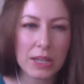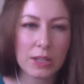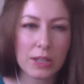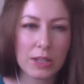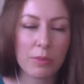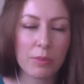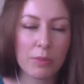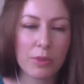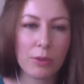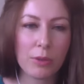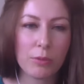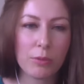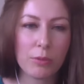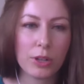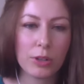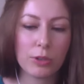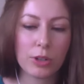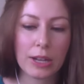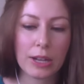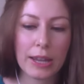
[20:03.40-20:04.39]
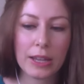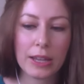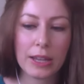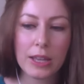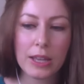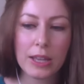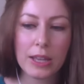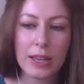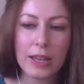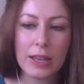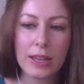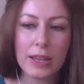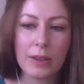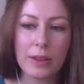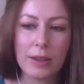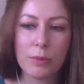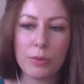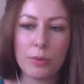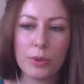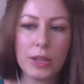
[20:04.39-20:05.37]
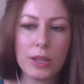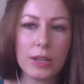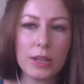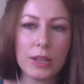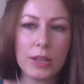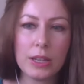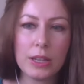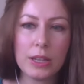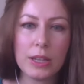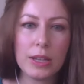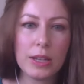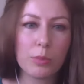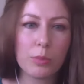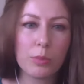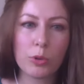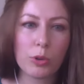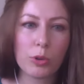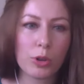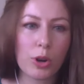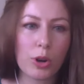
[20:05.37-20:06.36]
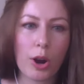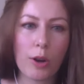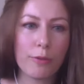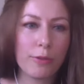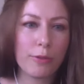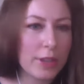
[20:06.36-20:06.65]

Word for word: something where you are like, we need more of